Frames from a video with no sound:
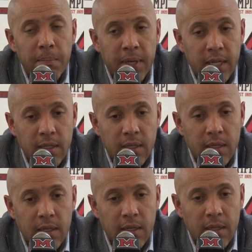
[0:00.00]
but
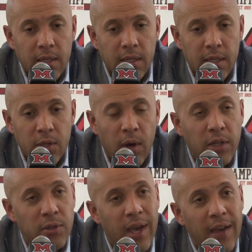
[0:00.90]
you
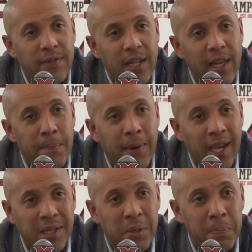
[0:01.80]
also have to let
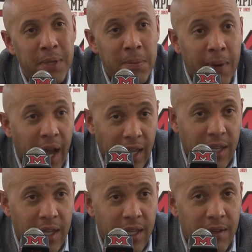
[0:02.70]
Mike be
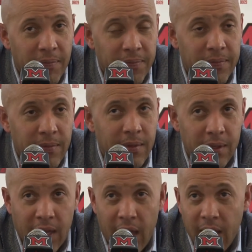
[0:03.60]
Mike.
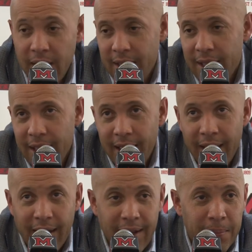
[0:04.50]
Okay,
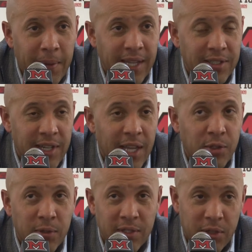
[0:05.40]
um, Mike's
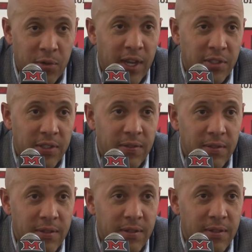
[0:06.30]
nature is aggressive.
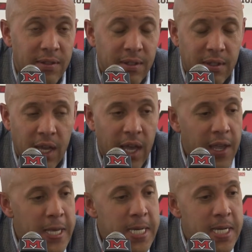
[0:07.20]
Okay,
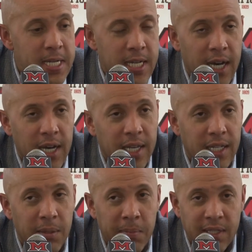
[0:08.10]
uh,
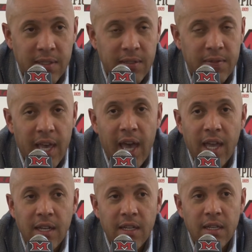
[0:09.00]
in the midst of
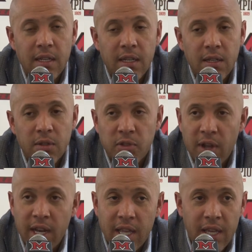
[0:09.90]
that, you're
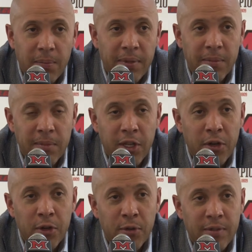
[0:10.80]
trying to help him
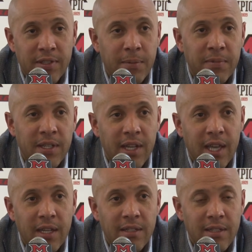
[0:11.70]
learn something
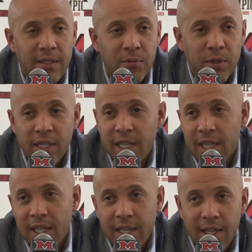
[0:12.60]
that
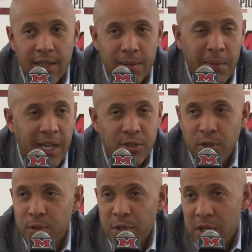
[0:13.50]
really by his
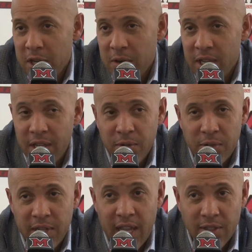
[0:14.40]
junior year he
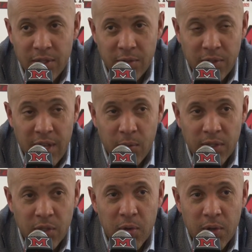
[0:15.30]
understands understand
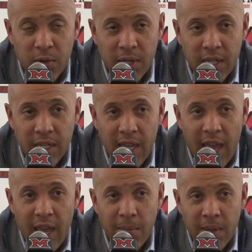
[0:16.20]
what's going on in the
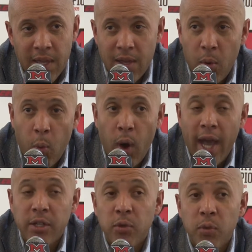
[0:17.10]
game
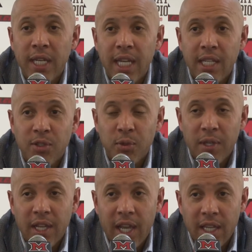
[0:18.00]
why do we need to
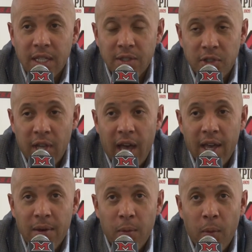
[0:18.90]
get a good
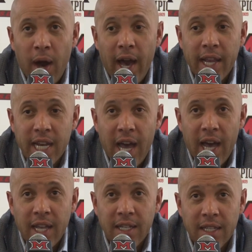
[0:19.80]
shot why
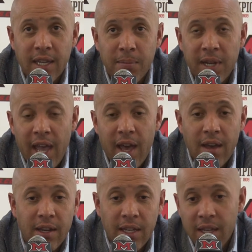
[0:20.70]
not come
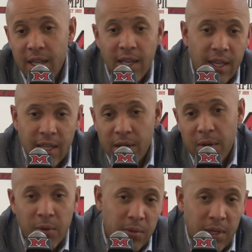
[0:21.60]
down and
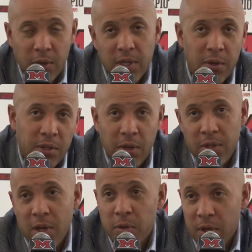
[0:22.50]
go yo yo yo
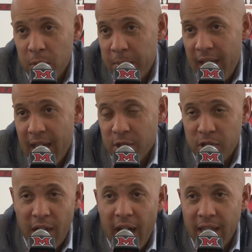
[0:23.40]
yo no pass
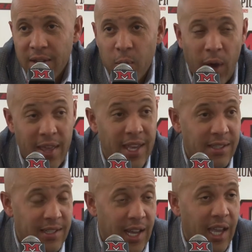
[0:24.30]
shot why
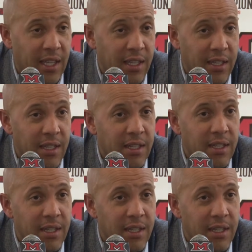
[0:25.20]
that's not good